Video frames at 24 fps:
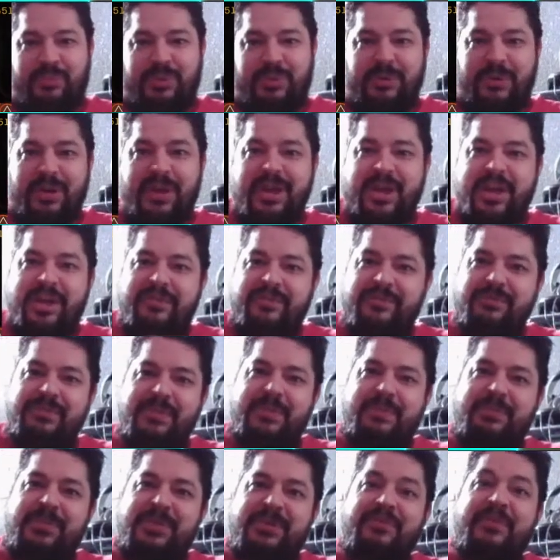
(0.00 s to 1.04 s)
from the
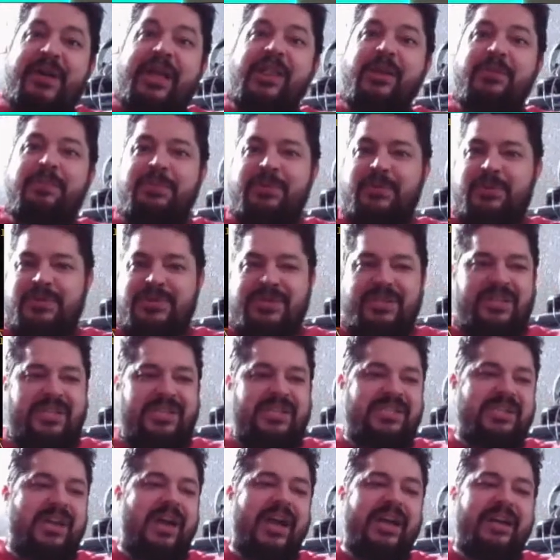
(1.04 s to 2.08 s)
developers and the
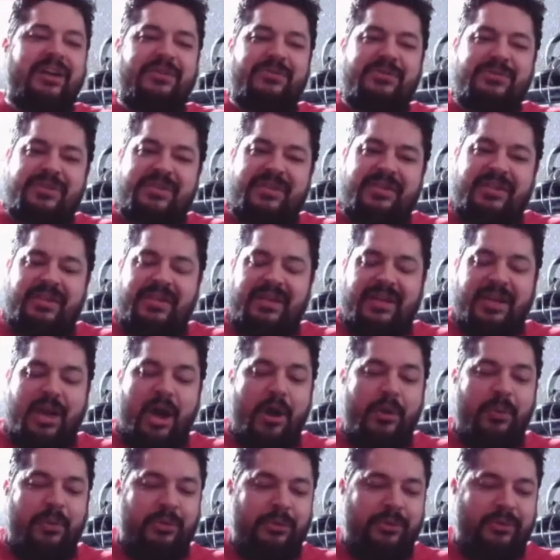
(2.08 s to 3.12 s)
designers and the
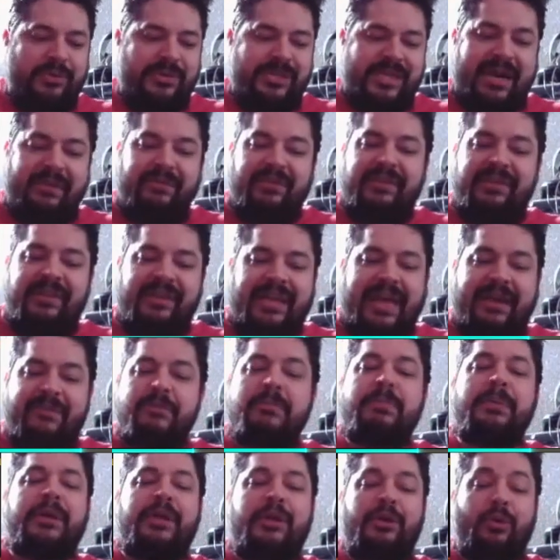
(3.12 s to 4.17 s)
coders and
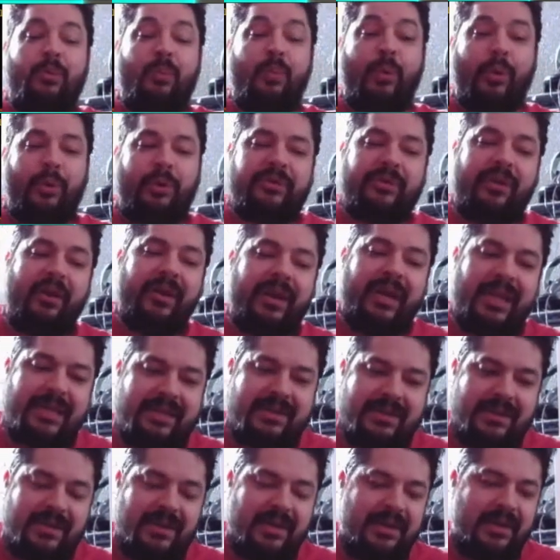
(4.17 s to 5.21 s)
everybody who worked on
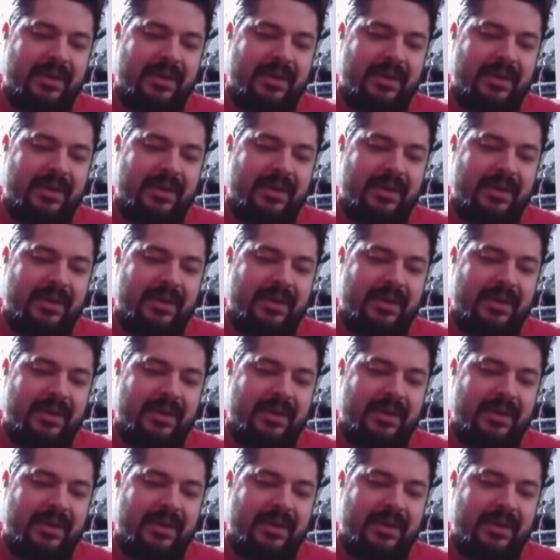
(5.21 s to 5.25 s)
it.